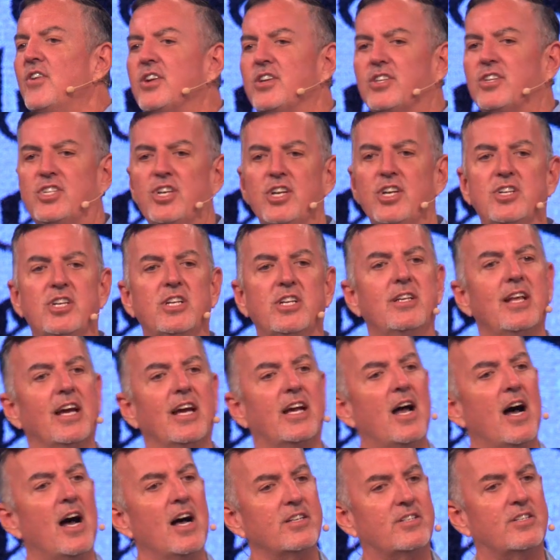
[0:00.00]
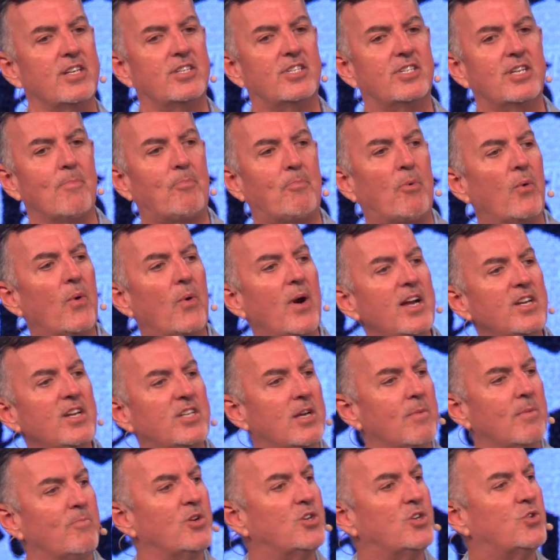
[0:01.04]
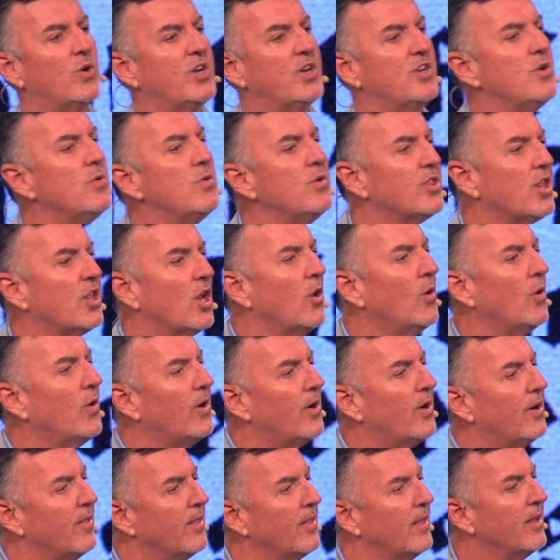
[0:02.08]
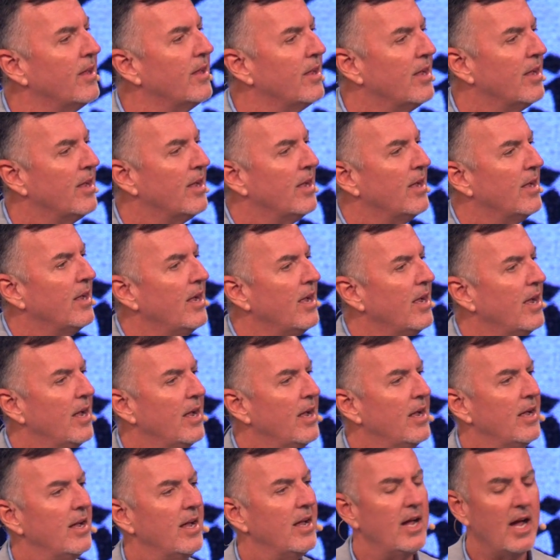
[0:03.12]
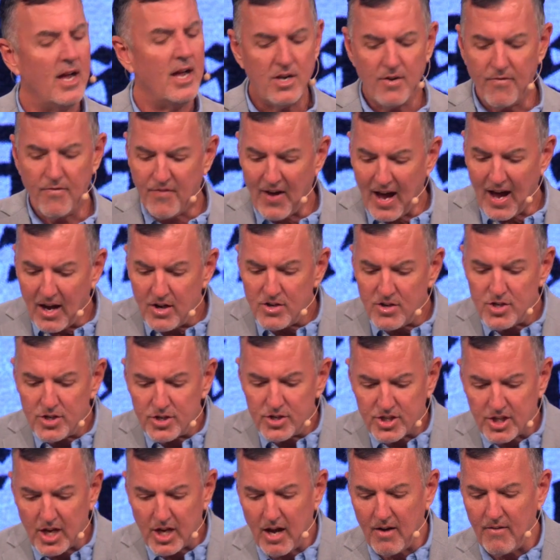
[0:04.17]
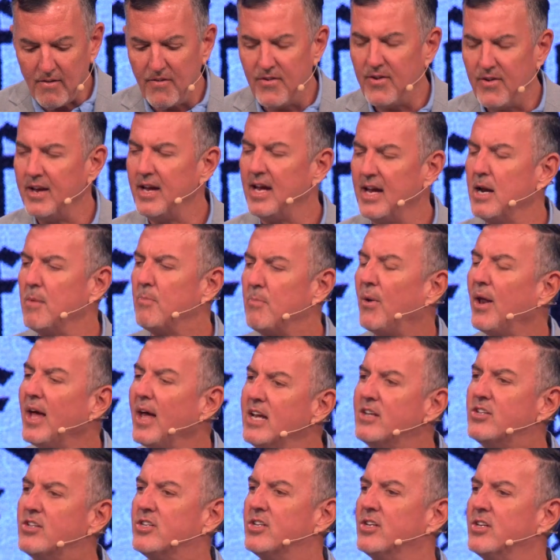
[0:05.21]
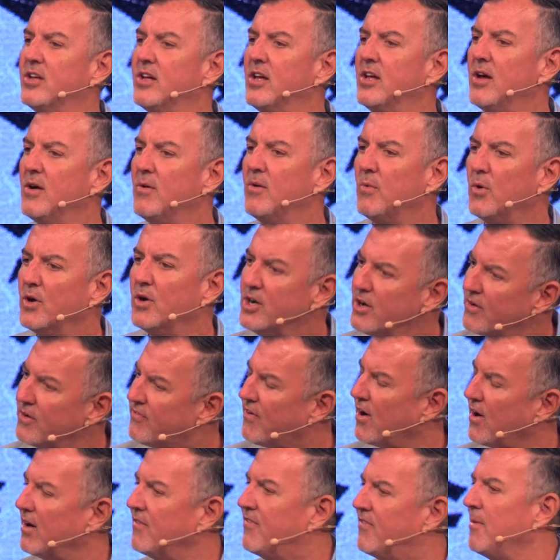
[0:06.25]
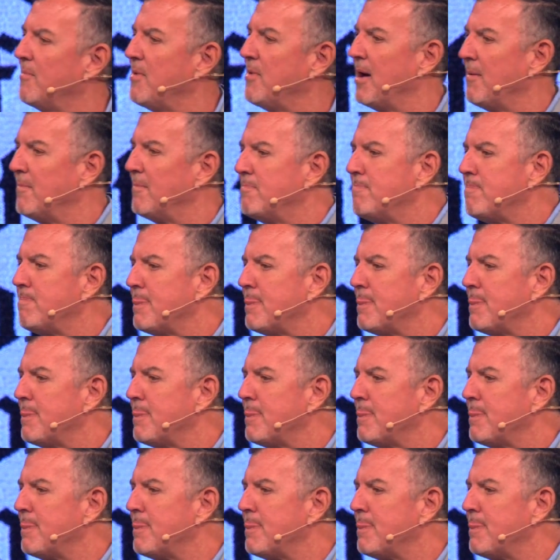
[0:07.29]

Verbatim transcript: decisions that caused a separation between you and the Lord. And you found yourself in a place where you're far from Him.